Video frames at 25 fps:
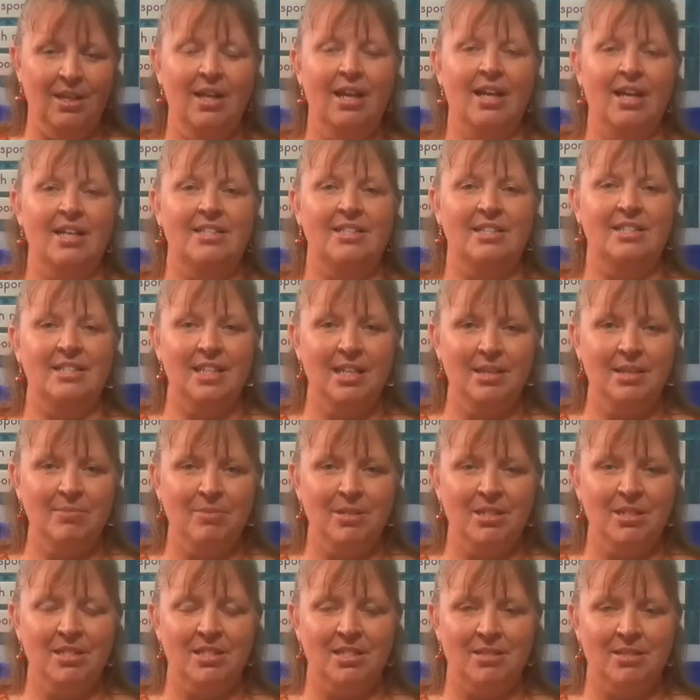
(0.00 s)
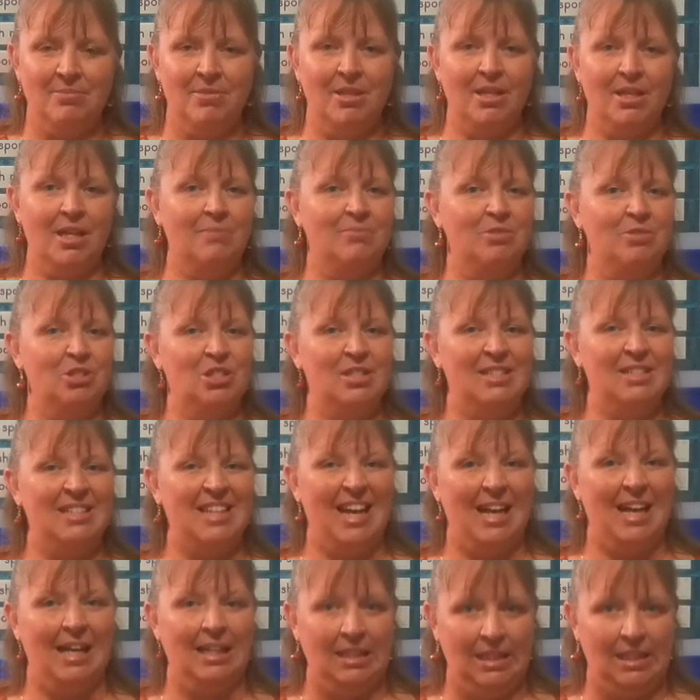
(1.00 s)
A statement is something I'm just telling